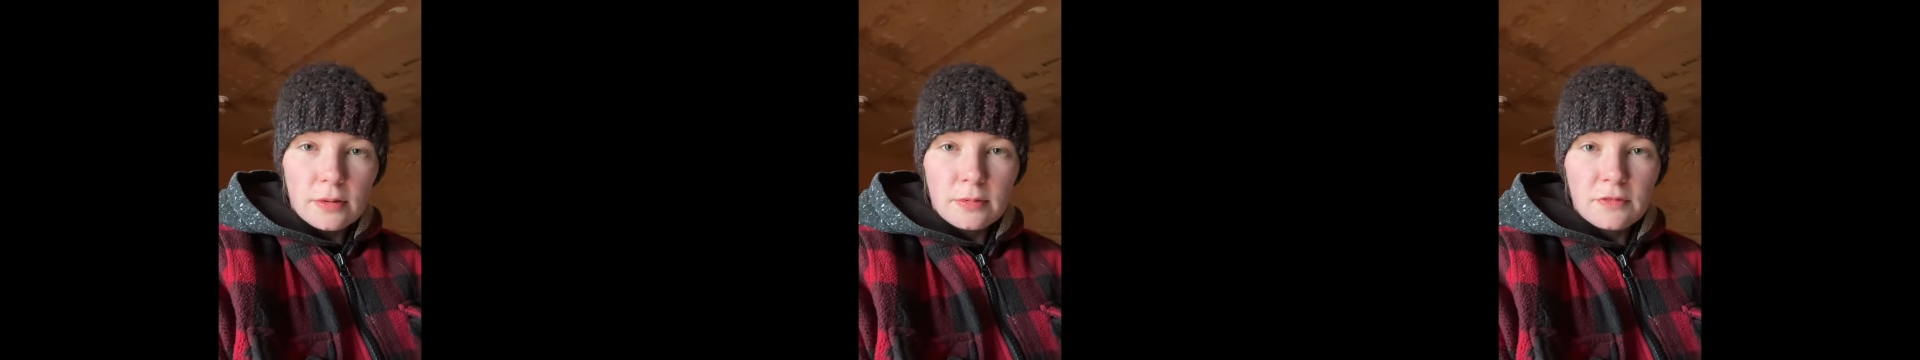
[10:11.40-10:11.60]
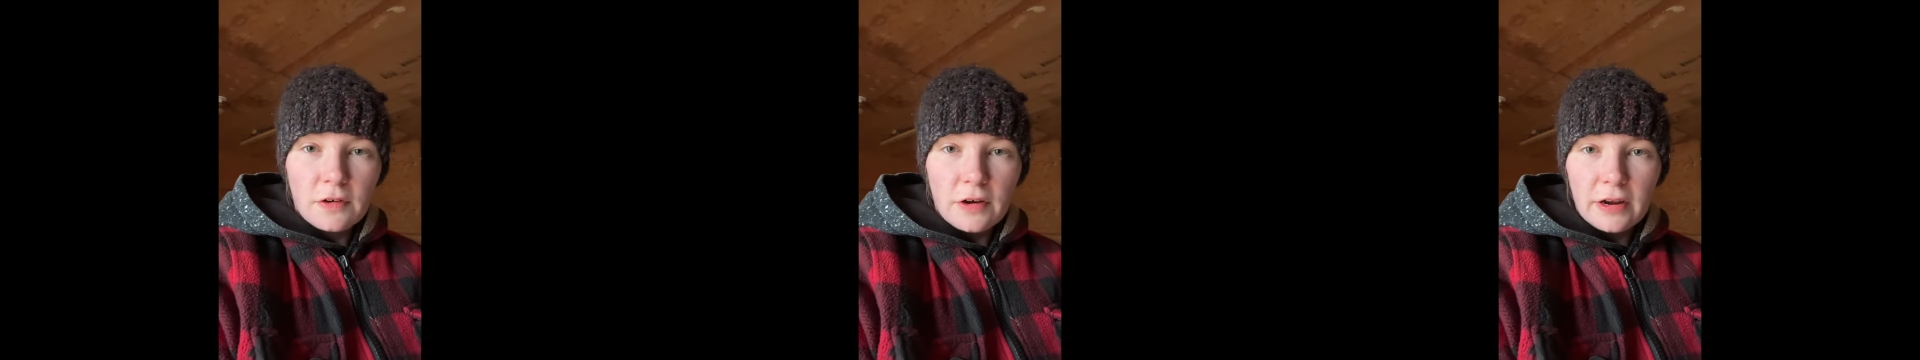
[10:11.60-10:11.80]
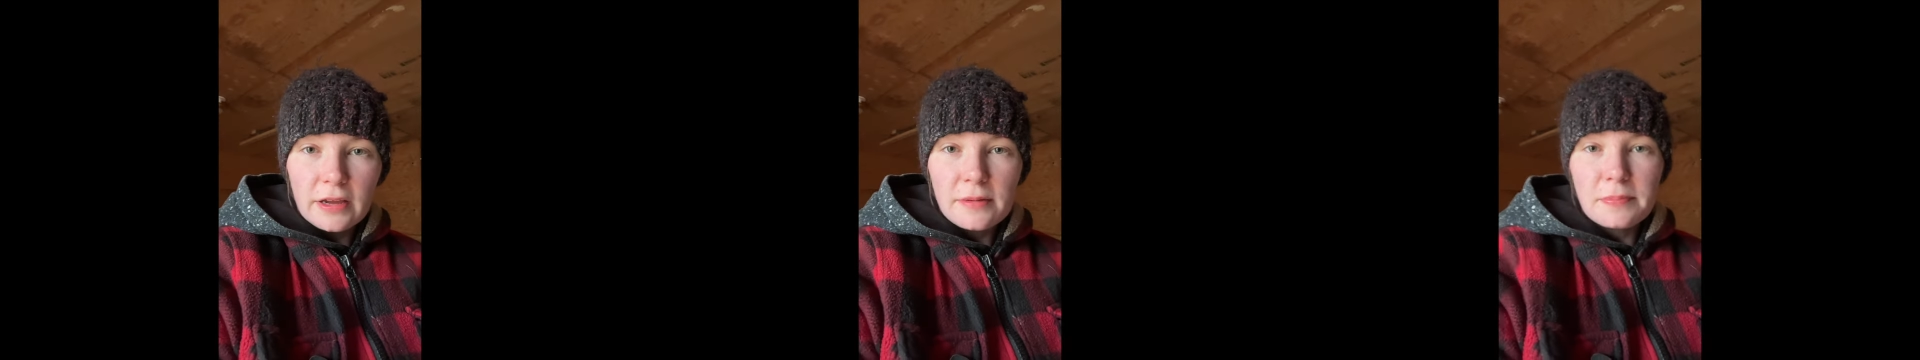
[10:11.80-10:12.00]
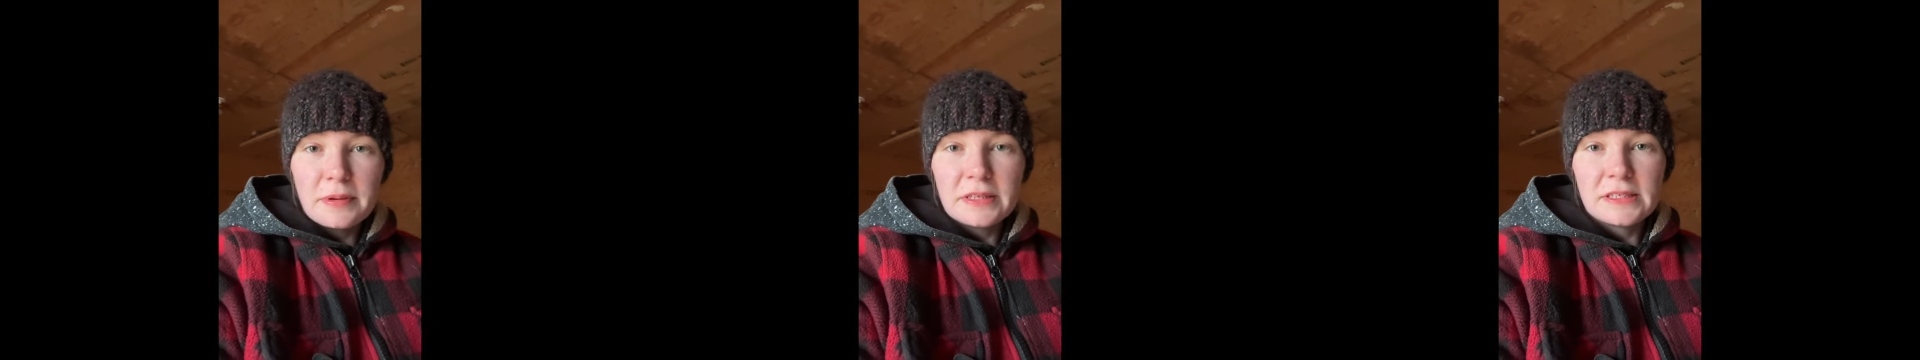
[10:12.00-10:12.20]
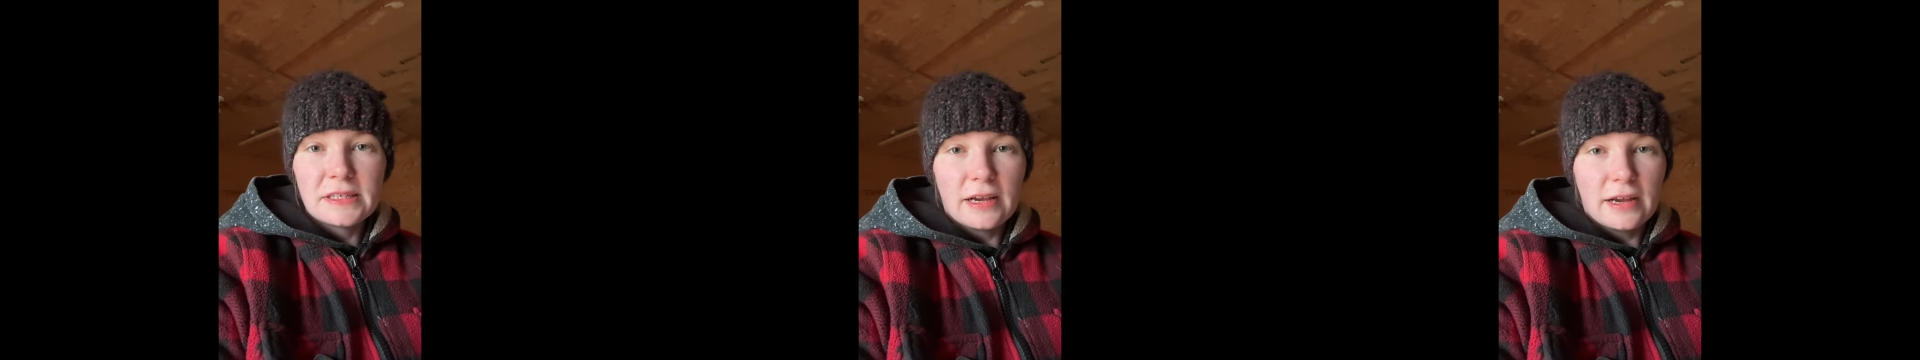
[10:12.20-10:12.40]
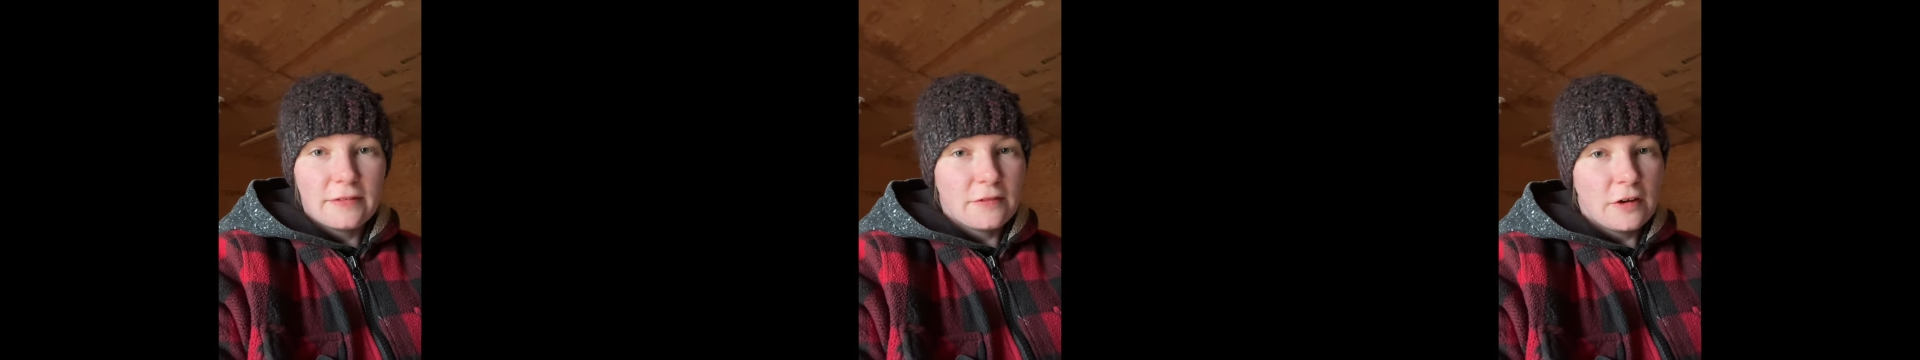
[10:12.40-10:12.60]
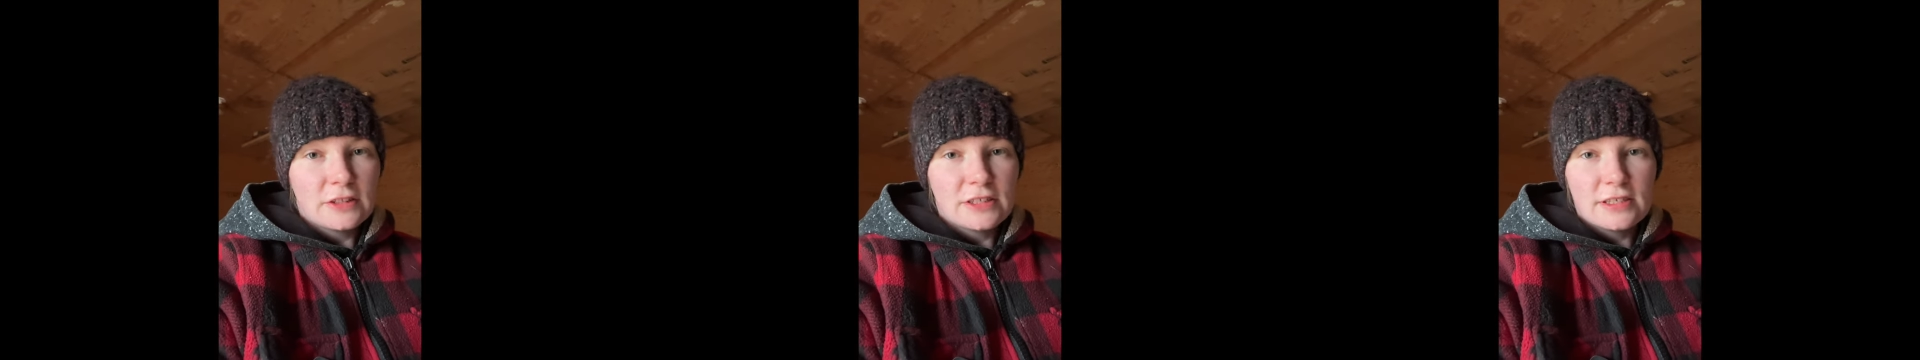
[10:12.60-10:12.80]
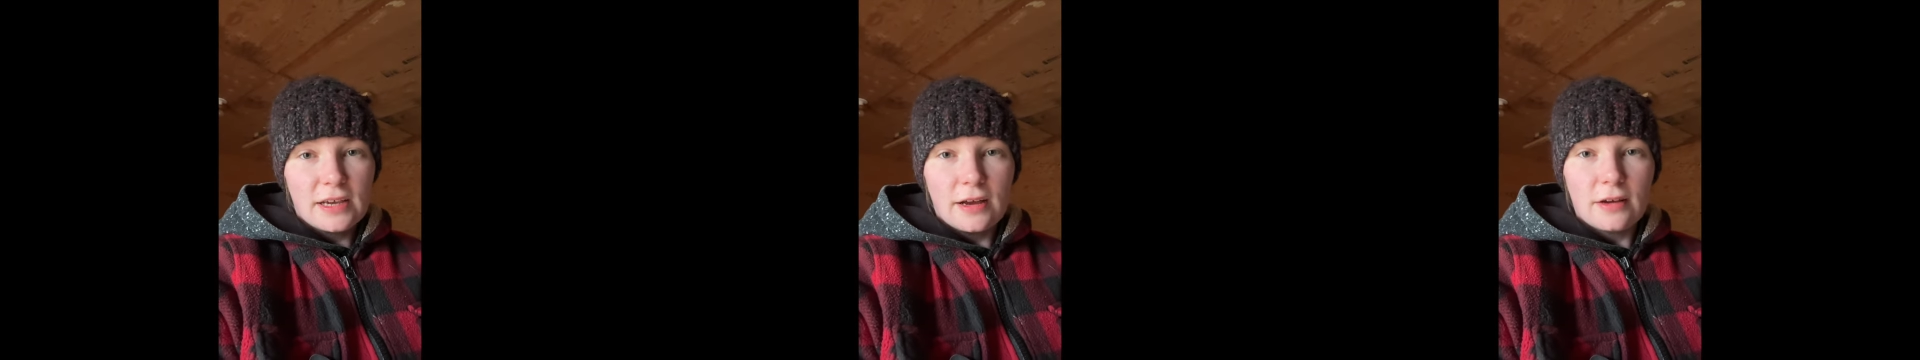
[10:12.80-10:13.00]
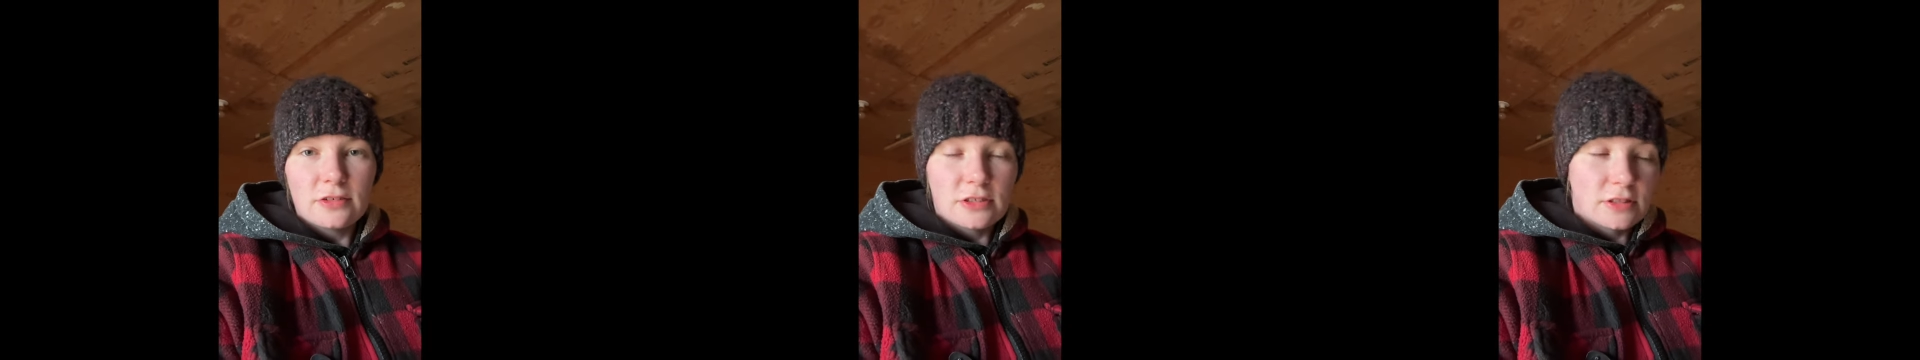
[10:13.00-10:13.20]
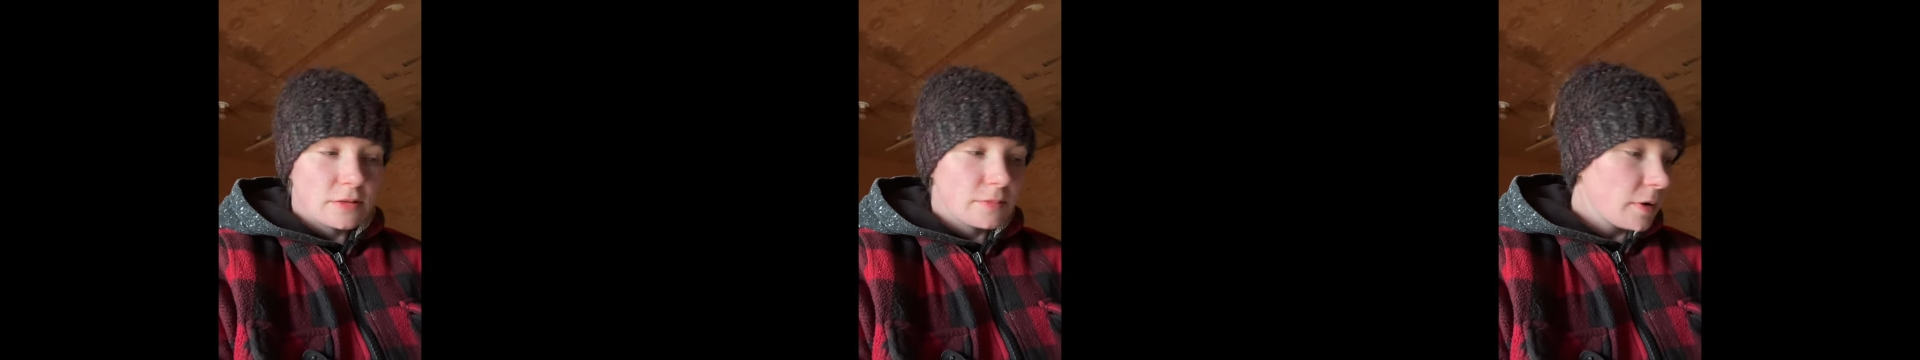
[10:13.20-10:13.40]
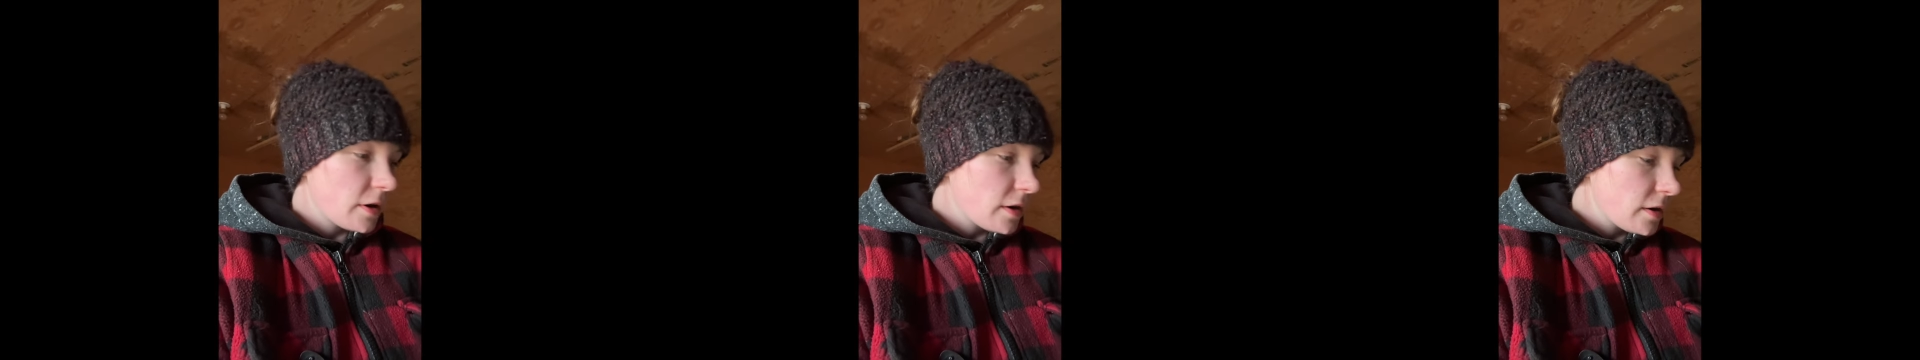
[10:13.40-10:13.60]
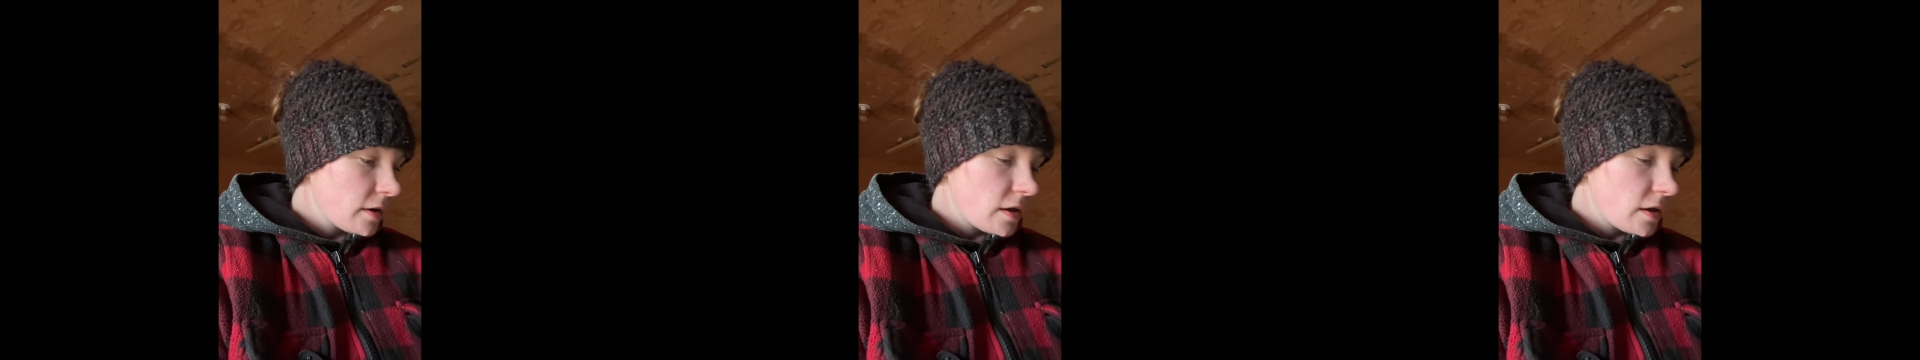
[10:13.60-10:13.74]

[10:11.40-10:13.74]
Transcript: before I get busy. I've got sows in the barn,